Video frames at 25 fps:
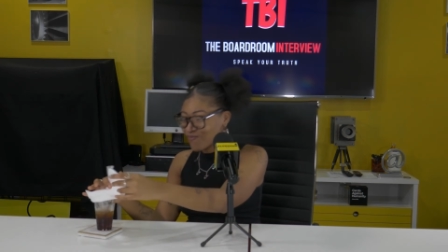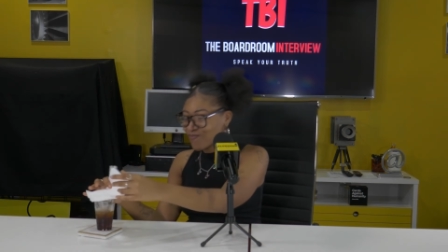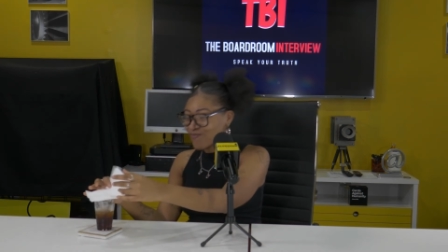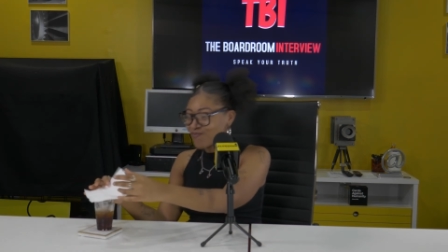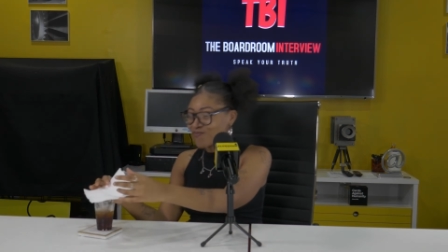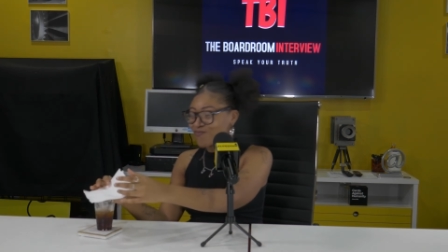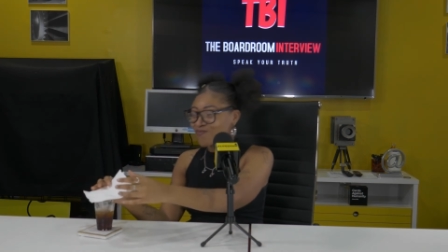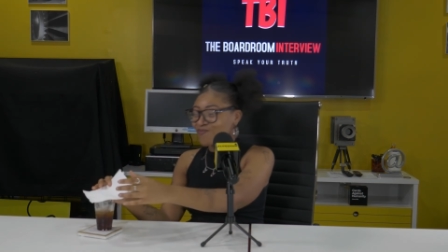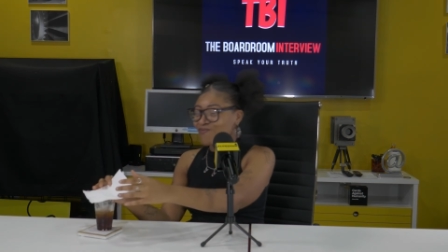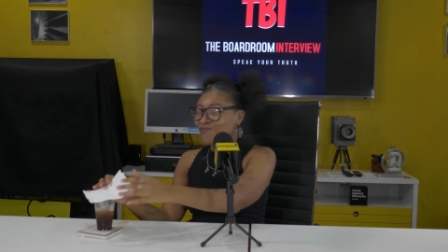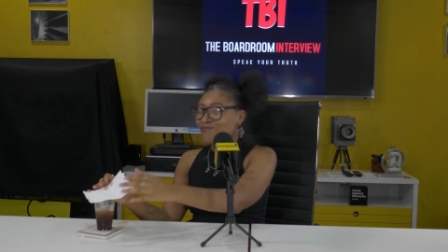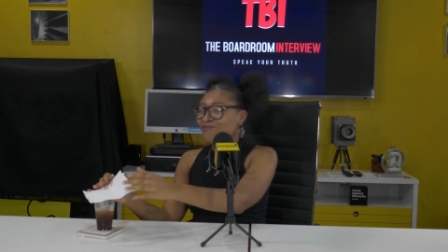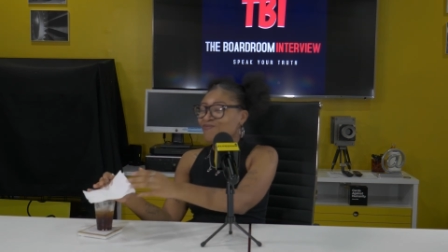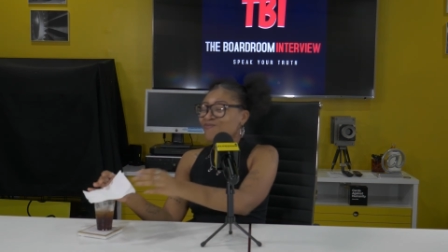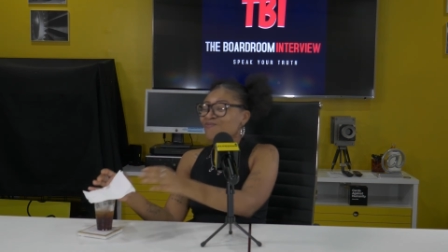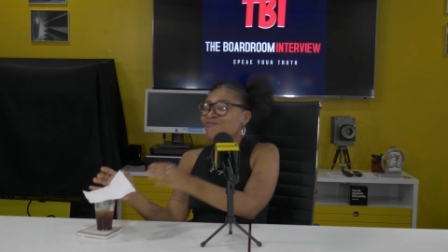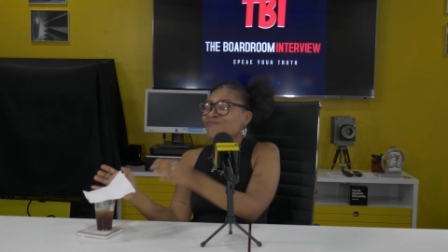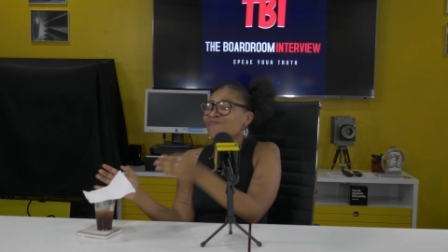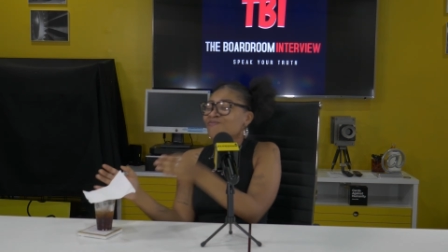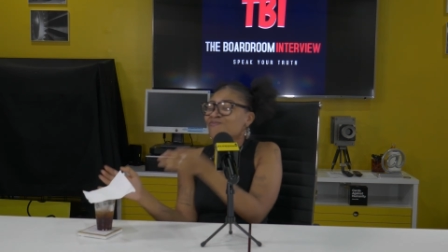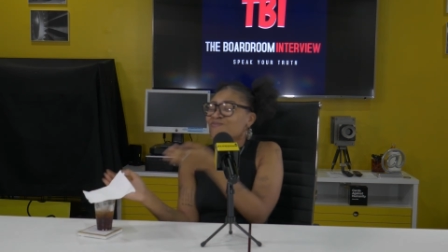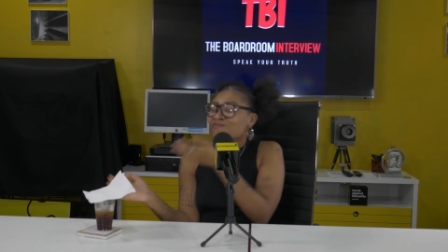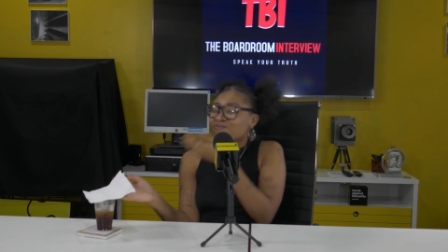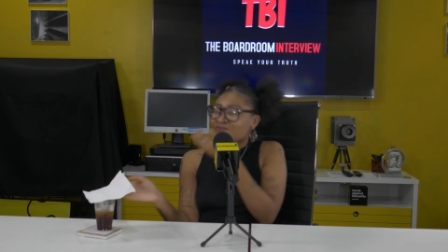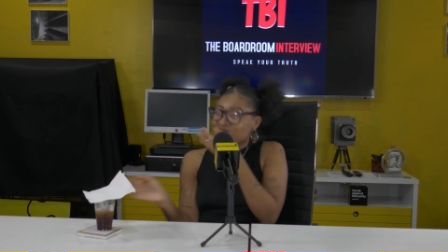Sonics on
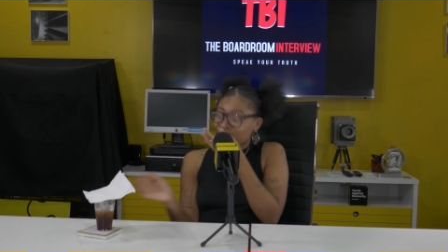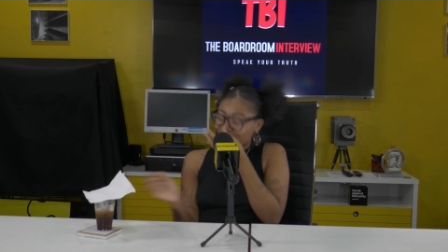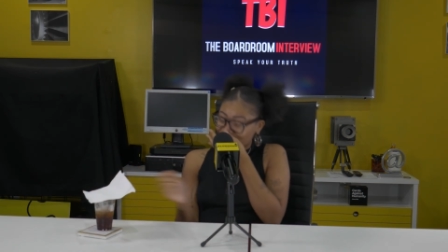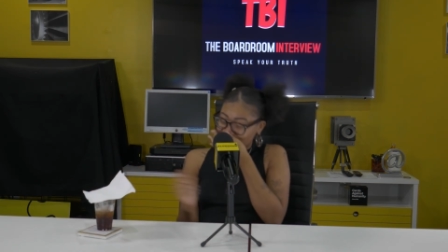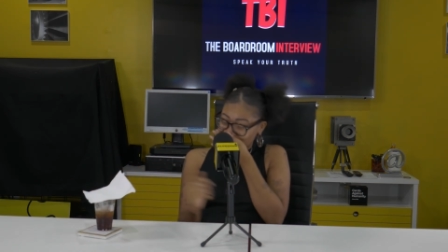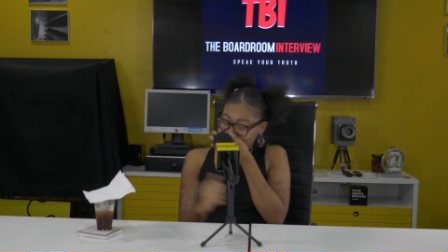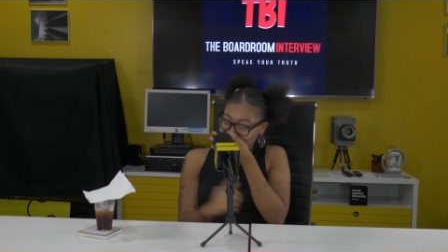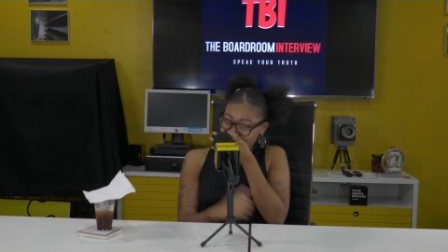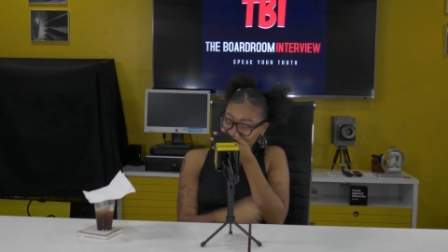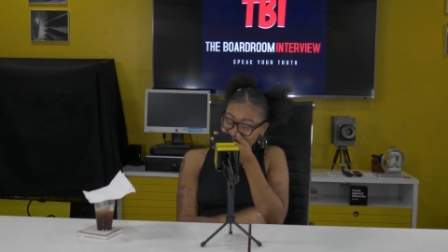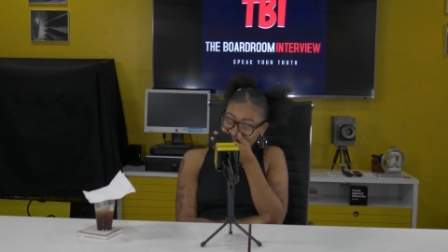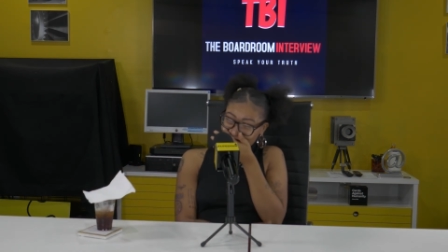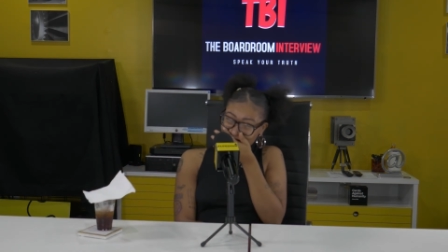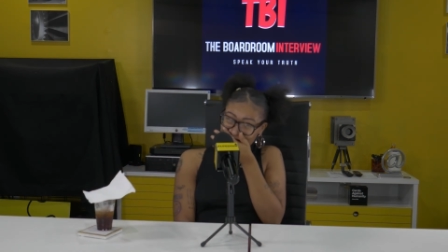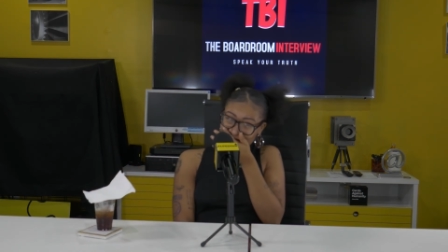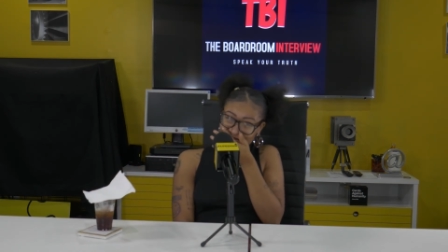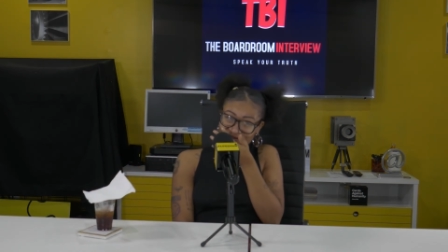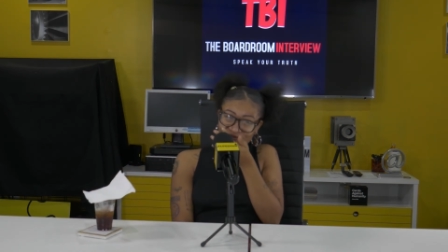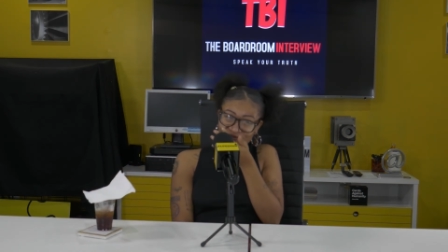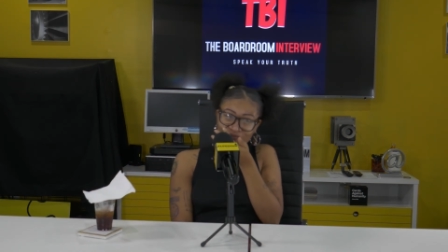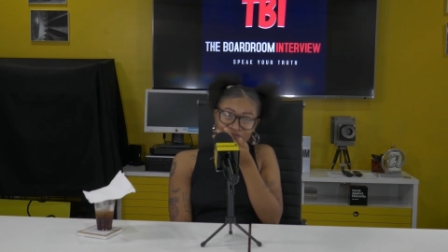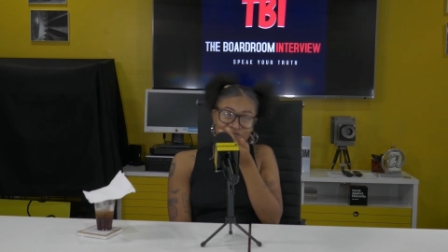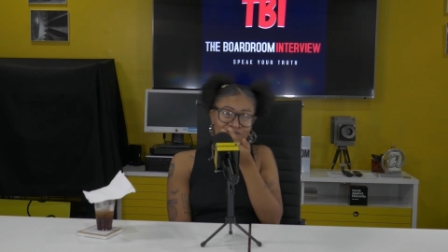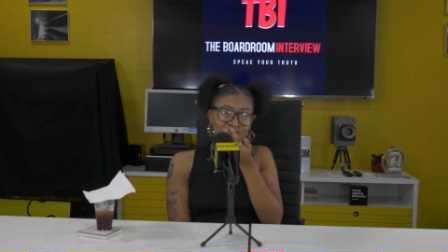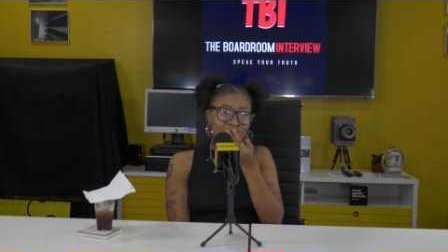the outside.
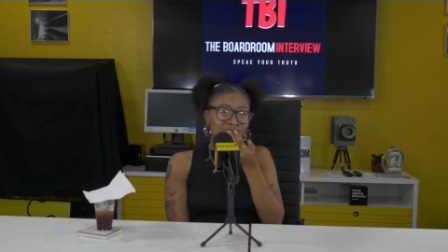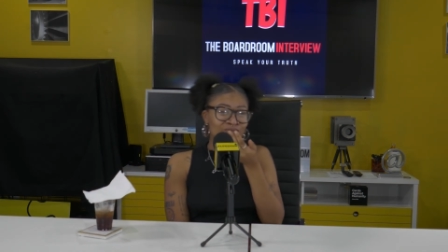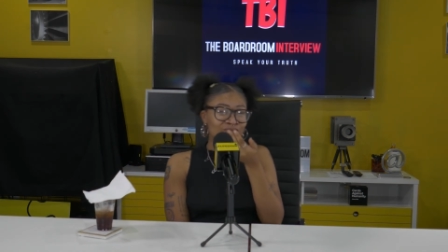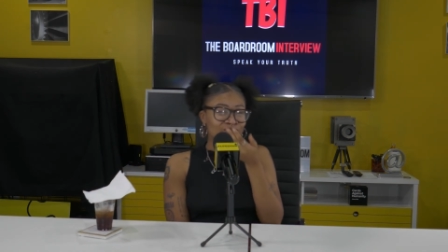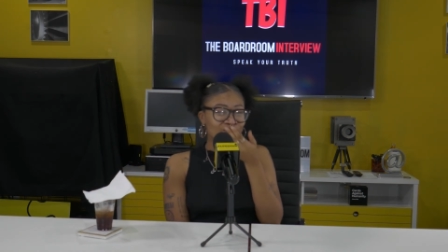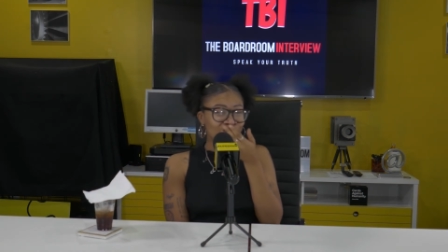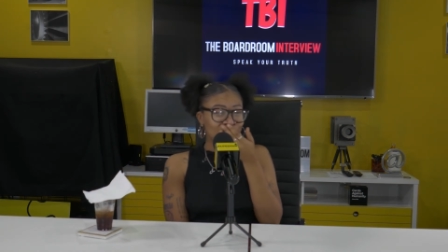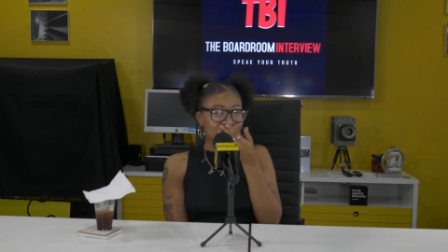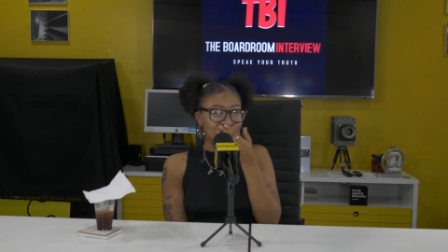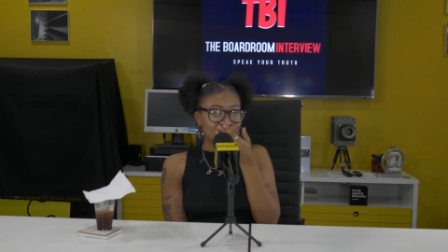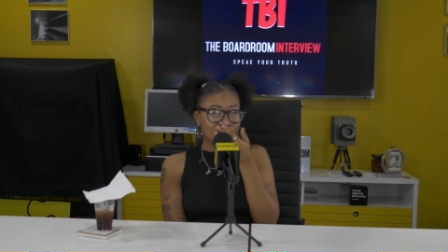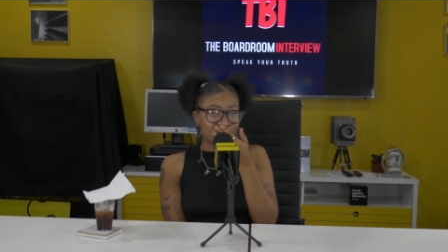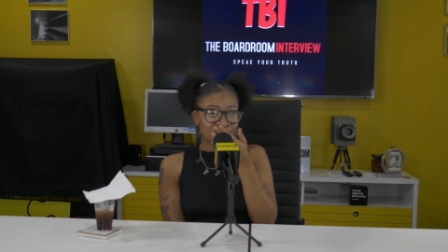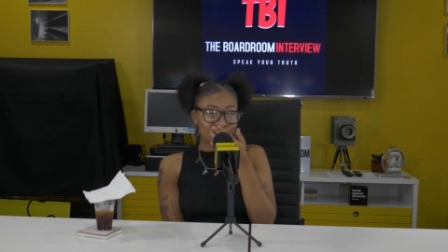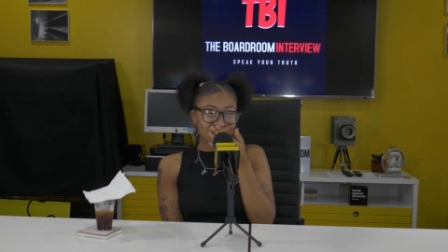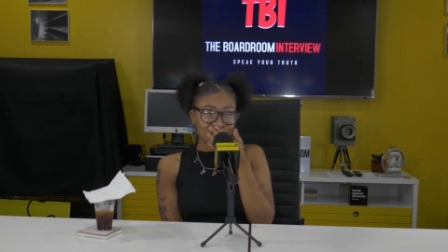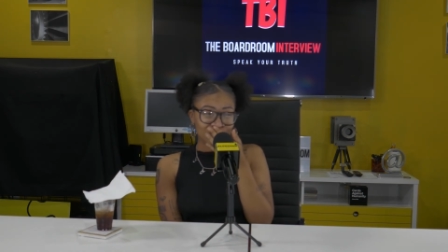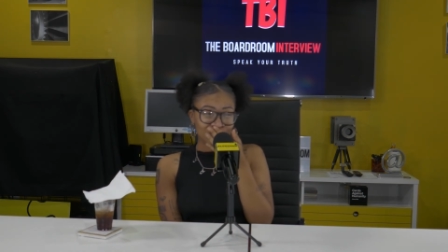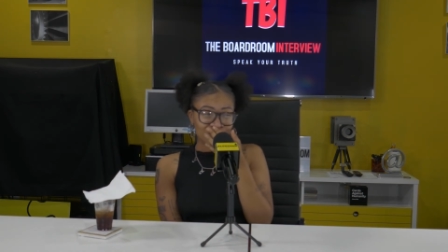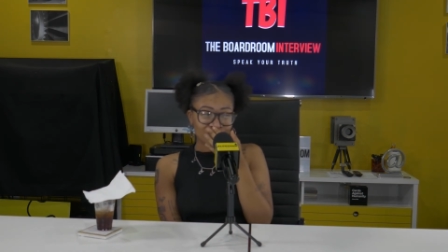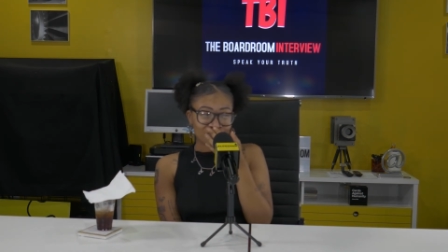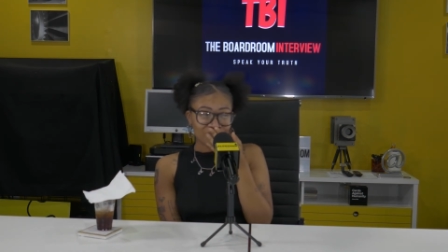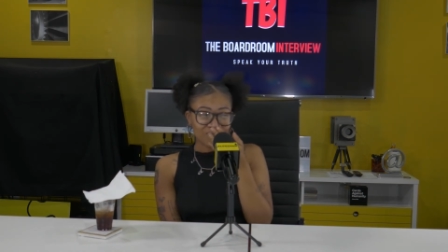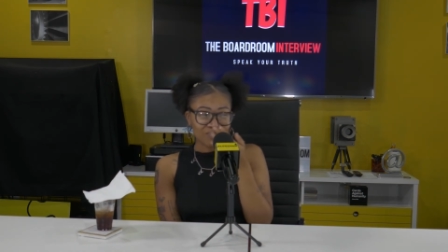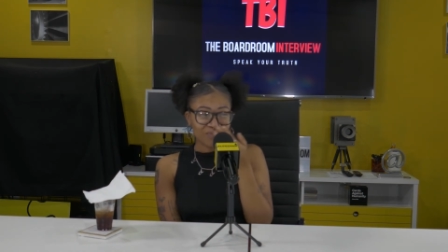Some
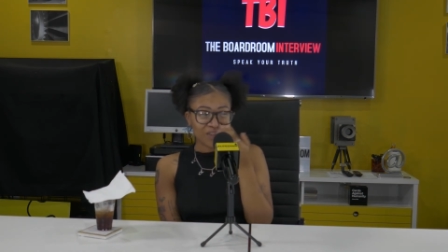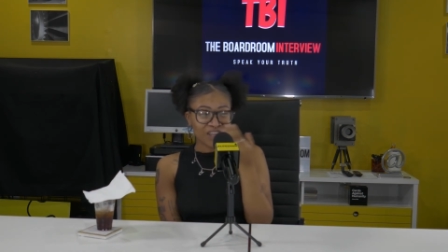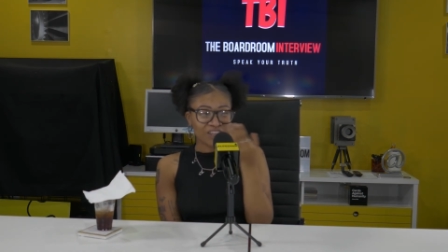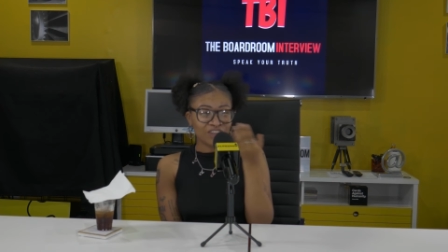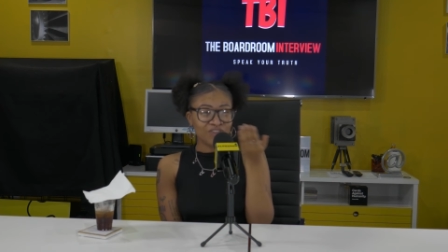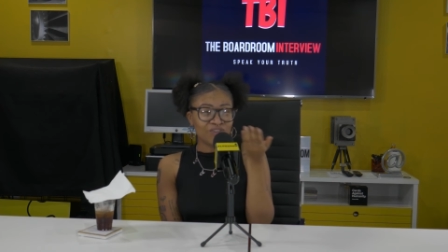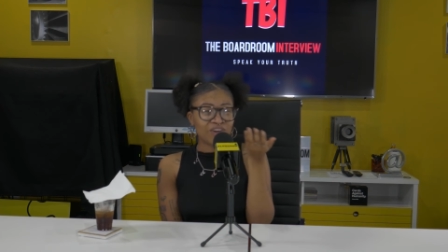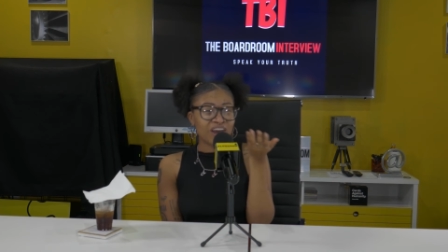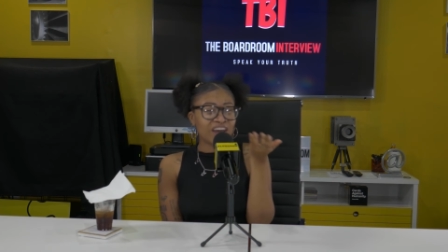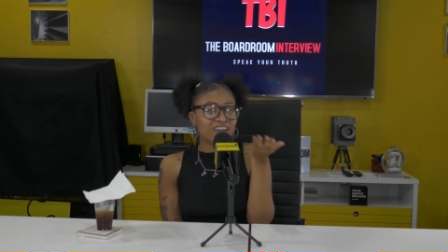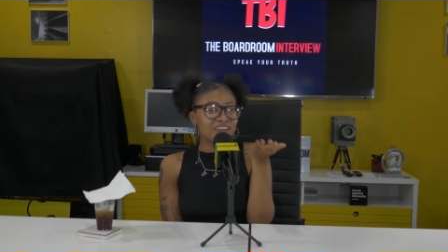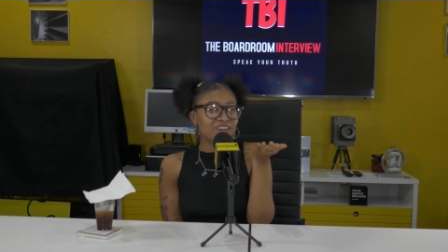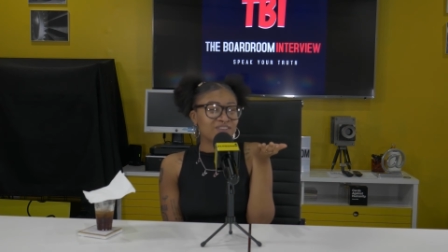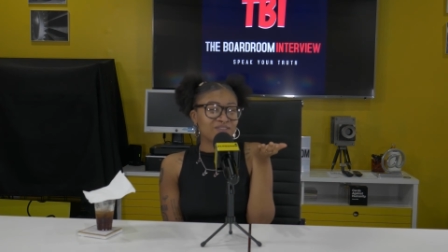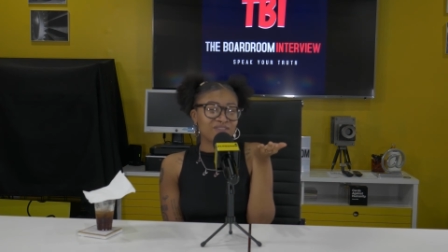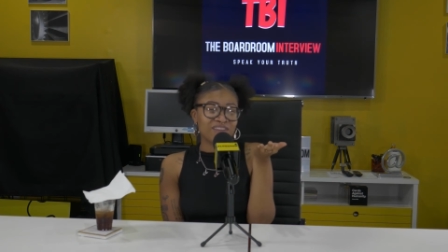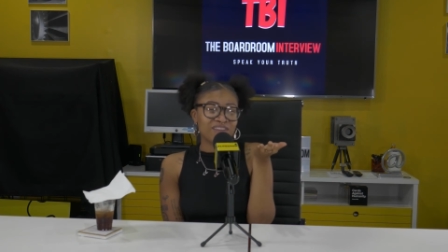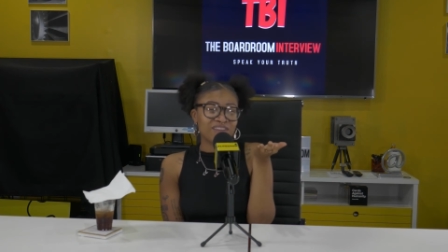places have. You can't do